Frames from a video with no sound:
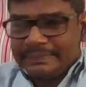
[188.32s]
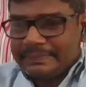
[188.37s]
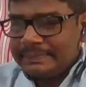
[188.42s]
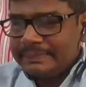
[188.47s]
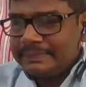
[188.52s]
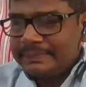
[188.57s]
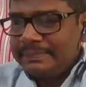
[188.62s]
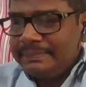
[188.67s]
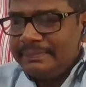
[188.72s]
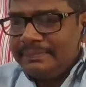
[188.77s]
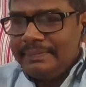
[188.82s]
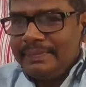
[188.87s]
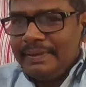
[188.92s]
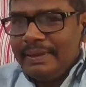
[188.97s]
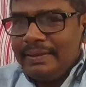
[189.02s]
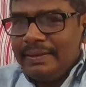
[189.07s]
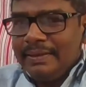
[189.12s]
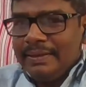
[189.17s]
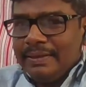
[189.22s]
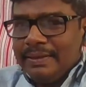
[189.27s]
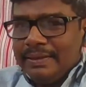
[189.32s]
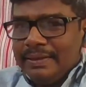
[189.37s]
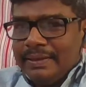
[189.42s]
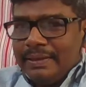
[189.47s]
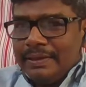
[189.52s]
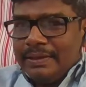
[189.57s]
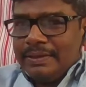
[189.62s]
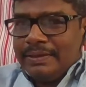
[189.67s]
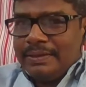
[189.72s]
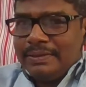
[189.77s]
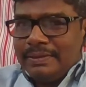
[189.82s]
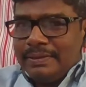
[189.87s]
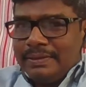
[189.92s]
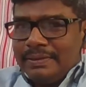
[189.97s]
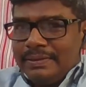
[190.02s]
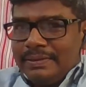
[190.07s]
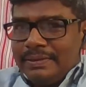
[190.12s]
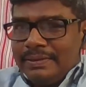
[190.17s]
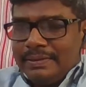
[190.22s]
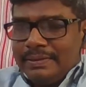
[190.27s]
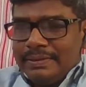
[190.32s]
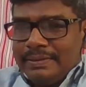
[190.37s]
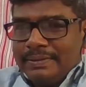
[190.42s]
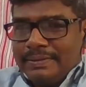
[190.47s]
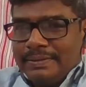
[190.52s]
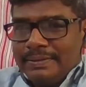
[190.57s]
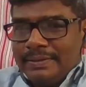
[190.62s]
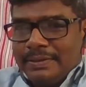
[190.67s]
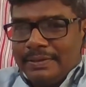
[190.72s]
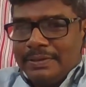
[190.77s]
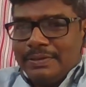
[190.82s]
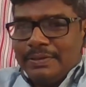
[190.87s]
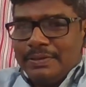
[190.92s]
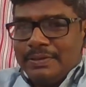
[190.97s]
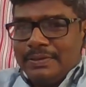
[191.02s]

Nothing is said.